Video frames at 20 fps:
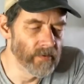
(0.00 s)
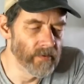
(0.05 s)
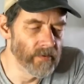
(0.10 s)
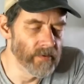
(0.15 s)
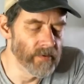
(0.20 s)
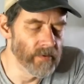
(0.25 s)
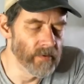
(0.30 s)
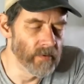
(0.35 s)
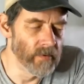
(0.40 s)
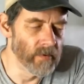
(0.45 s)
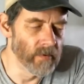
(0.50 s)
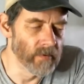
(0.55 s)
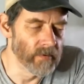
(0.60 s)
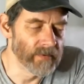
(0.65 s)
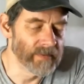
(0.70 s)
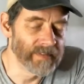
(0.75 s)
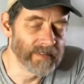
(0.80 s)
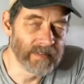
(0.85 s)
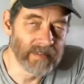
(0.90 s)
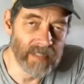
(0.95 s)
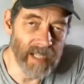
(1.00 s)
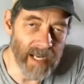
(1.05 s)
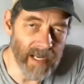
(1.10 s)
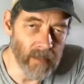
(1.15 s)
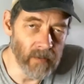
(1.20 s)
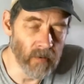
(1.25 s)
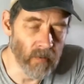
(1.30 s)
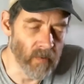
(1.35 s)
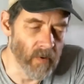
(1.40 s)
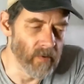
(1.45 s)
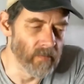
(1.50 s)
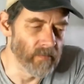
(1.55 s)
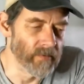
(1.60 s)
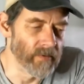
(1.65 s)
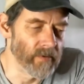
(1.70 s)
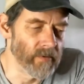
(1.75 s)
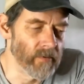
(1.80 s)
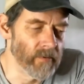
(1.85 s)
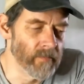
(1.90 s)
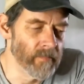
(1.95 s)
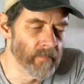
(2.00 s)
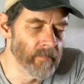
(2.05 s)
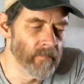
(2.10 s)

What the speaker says: your tail rotor,